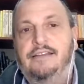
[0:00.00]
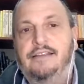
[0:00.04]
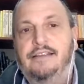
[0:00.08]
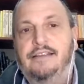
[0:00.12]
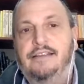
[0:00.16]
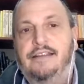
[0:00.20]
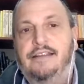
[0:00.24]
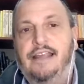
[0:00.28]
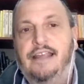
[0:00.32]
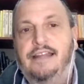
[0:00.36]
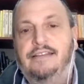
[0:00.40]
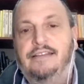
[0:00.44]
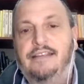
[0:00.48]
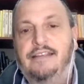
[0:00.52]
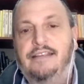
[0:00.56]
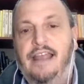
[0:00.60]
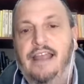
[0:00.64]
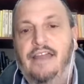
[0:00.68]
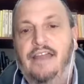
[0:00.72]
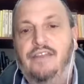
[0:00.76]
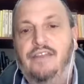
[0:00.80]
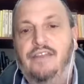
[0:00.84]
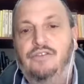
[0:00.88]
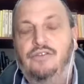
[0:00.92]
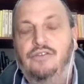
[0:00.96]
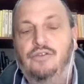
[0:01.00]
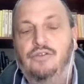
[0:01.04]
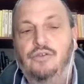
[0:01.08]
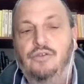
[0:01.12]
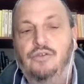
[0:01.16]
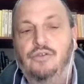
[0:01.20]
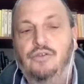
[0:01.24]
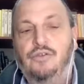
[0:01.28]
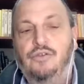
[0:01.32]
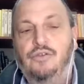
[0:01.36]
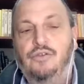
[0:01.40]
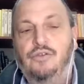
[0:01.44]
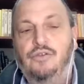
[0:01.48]
get together
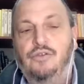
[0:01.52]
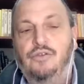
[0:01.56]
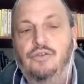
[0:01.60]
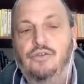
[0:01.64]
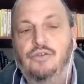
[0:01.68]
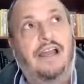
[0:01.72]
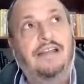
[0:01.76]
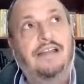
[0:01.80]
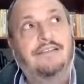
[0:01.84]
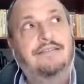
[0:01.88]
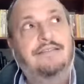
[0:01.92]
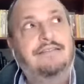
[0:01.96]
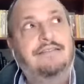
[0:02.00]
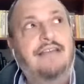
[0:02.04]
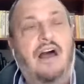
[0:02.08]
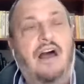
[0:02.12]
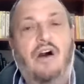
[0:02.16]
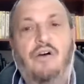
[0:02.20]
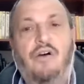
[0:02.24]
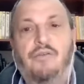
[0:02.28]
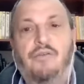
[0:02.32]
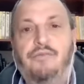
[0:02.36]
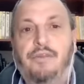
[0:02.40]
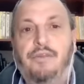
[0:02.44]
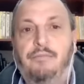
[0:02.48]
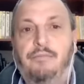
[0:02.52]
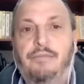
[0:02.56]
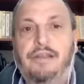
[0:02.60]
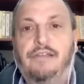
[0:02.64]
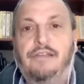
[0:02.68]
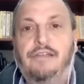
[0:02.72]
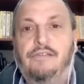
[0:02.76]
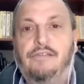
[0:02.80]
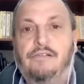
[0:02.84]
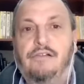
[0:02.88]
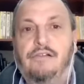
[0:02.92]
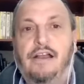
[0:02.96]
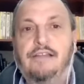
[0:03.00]
to try and solve the
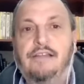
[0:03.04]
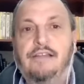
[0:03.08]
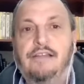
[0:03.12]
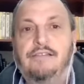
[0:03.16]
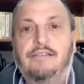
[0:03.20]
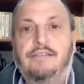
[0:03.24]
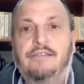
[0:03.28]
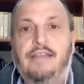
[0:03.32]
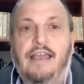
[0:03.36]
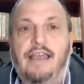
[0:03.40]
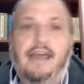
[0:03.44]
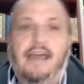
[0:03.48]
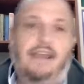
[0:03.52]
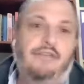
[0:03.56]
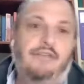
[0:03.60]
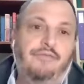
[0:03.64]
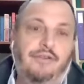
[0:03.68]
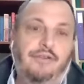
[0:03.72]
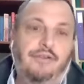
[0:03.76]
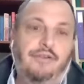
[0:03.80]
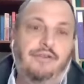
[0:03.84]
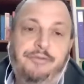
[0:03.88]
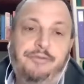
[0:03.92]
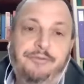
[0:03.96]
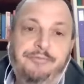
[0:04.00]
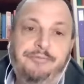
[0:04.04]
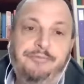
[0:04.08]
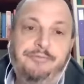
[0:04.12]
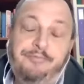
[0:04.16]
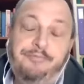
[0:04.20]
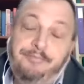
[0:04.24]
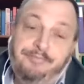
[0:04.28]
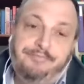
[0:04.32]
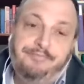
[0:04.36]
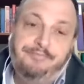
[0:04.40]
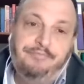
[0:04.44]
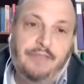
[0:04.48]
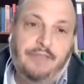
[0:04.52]
biggest crisis ahead of you.
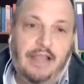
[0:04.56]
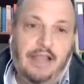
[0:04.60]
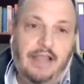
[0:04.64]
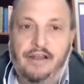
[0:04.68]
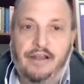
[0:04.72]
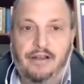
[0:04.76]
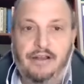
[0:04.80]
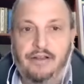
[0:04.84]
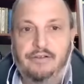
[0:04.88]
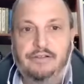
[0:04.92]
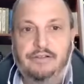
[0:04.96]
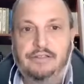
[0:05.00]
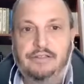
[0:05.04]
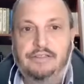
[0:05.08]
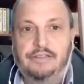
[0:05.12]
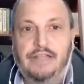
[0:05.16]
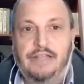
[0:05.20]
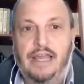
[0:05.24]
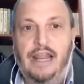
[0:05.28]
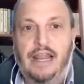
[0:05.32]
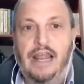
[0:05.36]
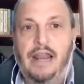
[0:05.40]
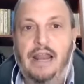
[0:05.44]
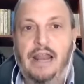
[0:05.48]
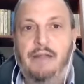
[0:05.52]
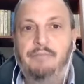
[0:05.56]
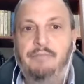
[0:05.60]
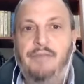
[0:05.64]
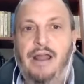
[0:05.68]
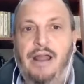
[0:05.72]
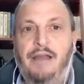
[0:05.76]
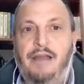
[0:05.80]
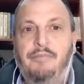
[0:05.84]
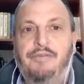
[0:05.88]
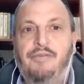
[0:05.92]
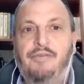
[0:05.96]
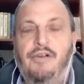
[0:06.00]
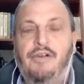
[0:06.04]
I don't know. And
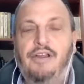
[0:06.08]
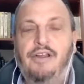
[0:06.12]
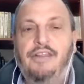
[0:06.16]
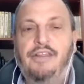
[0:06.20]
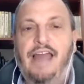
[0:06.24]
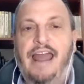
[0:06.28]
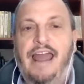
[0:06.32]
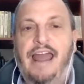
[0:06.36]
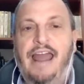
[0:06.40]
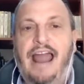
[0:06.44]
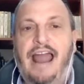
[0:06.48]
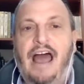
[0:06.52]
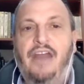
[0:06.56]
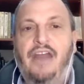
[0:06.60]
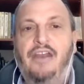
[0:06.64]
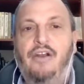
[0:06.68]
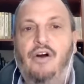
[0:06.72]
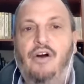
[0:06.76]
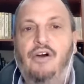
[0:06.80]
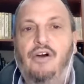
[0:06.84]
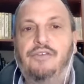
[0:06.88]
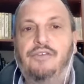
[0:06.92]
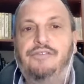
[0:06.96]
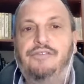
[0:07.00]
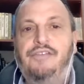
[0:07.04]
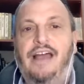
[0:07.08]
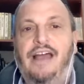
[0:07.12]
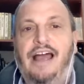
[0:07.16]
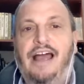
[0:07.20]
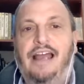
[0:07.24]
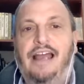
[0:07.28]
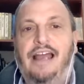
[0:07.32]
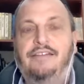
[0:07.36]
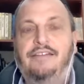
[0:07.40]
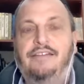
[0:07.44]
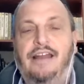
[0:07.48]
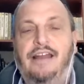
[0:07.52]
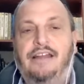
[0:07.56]
I'm throwing that out at all
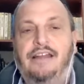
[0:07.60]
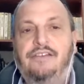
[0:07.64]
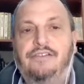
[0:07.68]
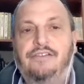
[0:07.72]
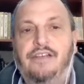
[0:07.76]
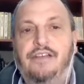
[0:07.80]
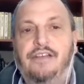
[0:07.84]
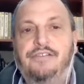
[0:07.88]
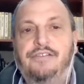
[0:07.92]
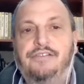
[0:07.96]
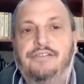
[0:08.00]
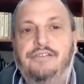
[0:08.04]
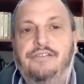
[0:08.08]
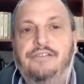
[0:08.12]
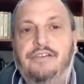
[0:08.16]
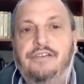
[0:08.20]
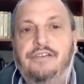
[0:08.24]
sides, not just.